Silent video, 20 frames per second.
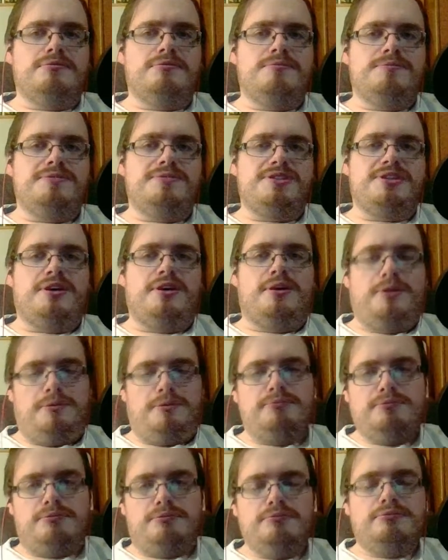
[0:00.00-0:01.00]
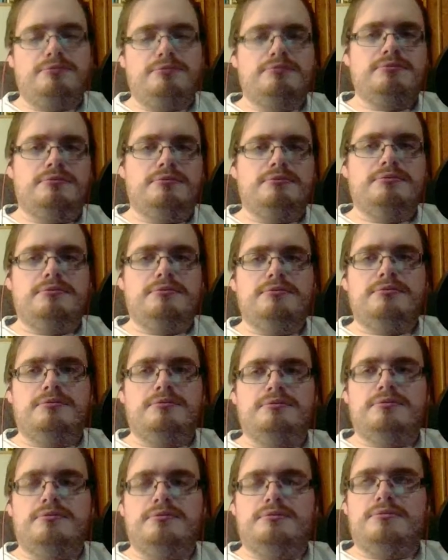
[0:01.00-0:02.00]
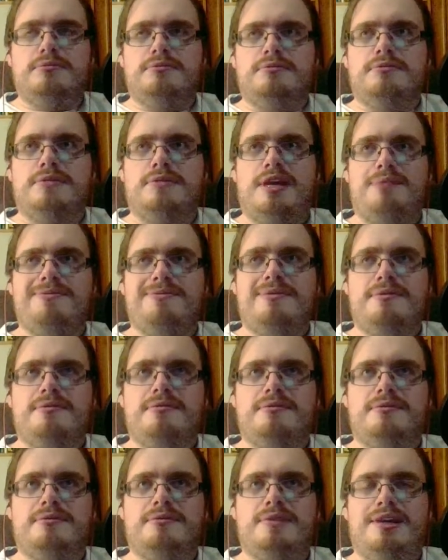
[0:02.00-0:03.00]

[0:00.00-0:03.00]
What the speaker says: So. Good. Good. I actually had a.